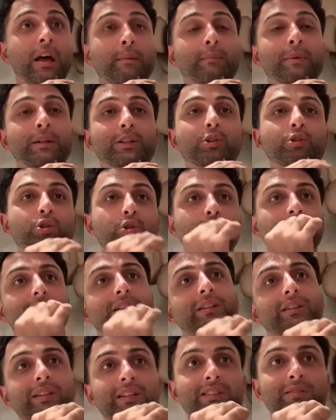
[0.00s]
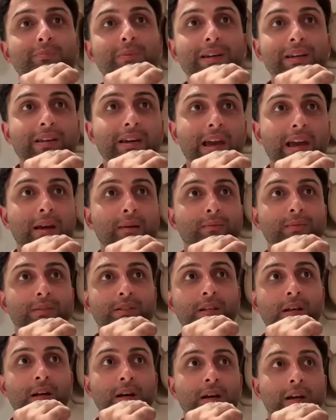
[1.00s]
But usually in these big
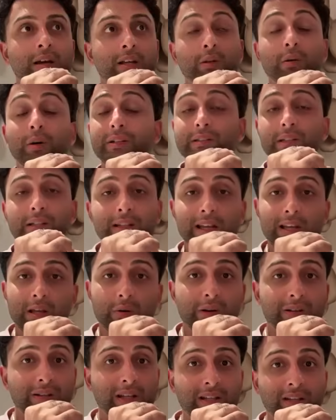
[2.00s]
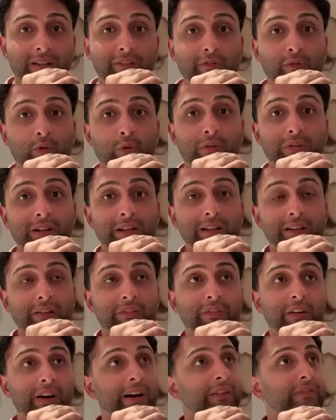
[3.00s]
games, Ateneo in 84 and
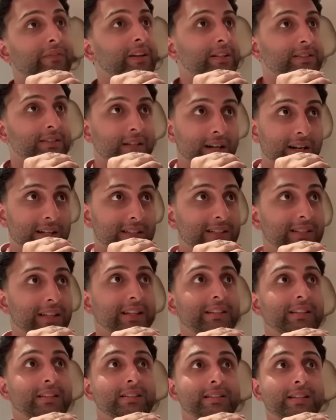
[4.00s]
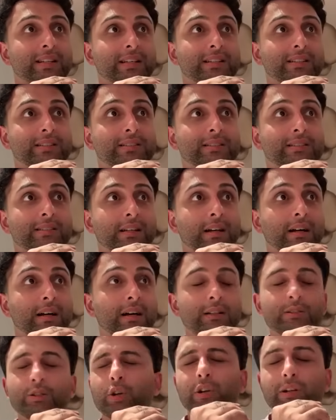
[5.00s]
85, LaSalle in 86,
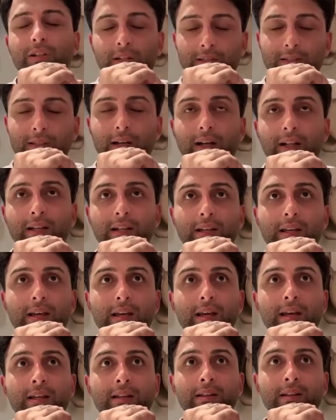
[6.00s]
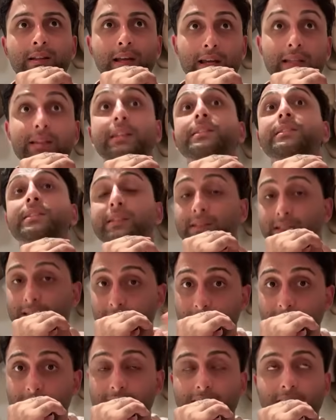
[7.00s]
LaSalle in 86 and
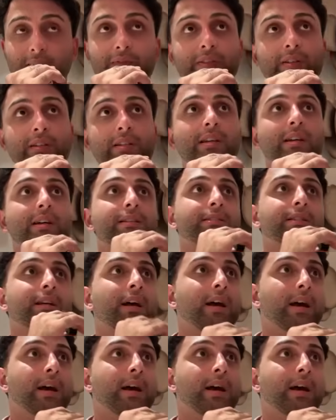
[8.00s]
87, yes,